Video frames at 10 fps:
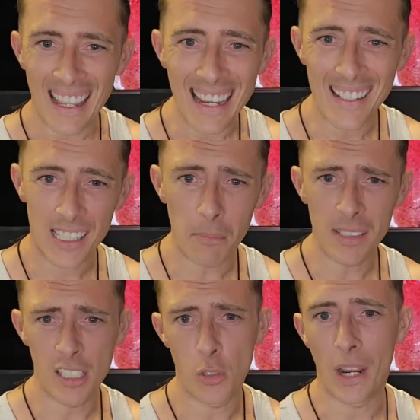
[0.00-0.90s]
In some
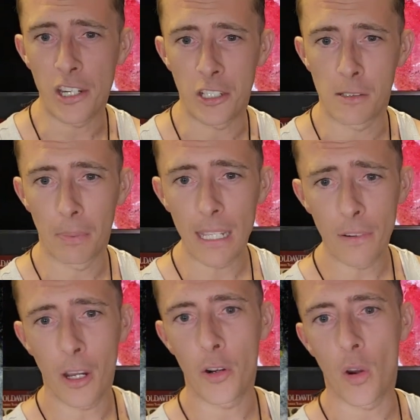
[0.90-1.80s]
situations, believe
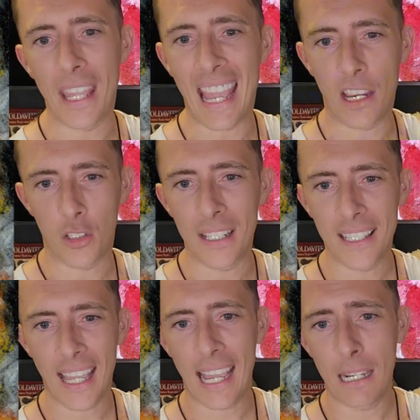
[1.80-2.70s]
it or not, it actually
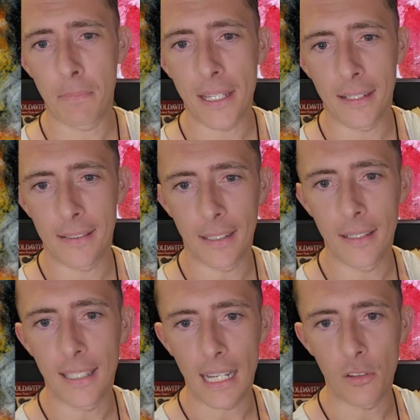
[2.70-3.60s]
can be
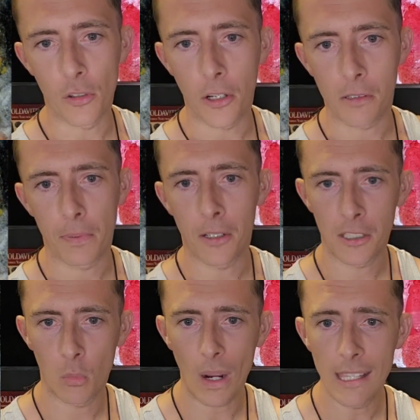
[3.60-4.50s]
considered dangerous, because
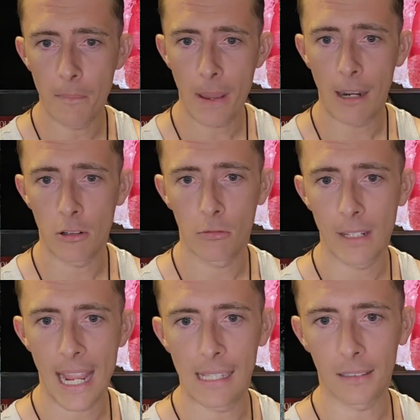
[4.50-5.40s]
the way that
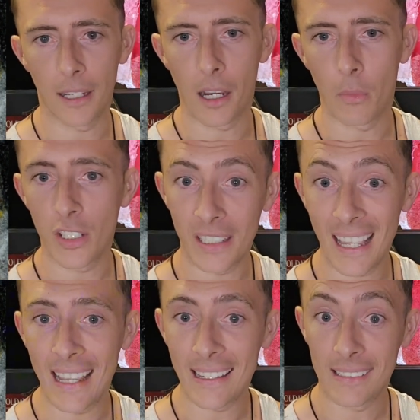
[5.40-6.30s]
pararealgar, which
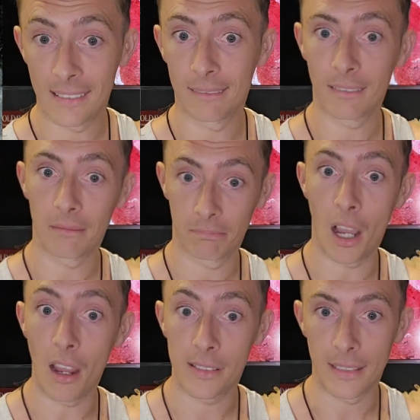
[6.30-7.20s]
again is
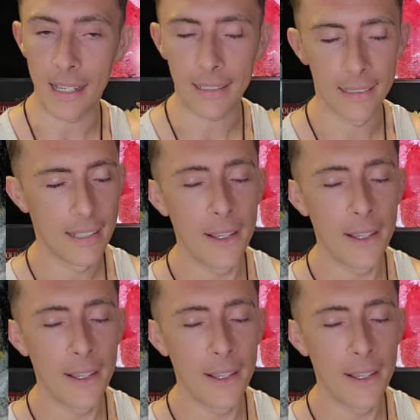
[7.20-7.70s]
arsenic,